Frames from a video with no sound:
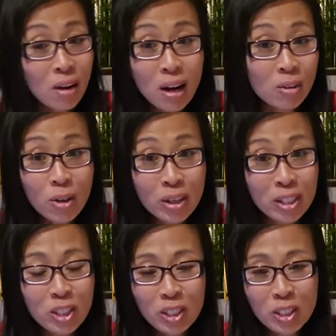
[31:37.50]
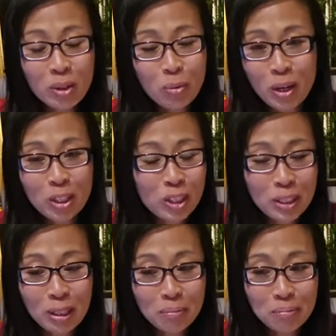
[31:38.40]
other things you can do with washi
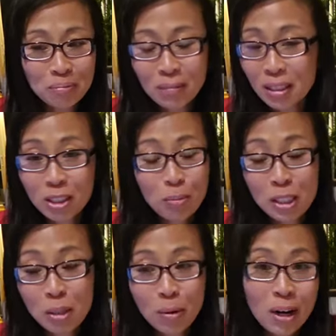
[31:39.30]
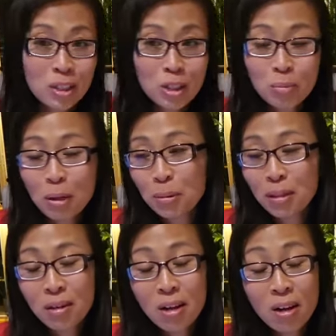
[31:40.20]
tape. You'd be surprised. There's
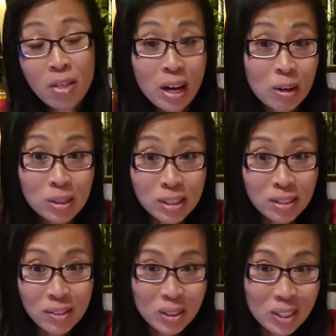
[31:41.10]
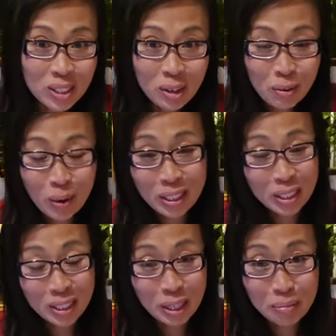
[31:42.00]
probably thousands of uses of
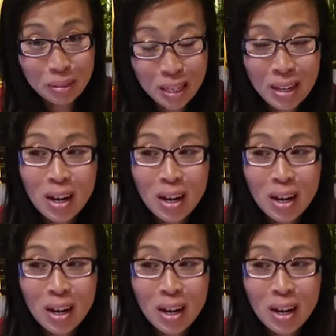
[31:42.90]
washi tapes.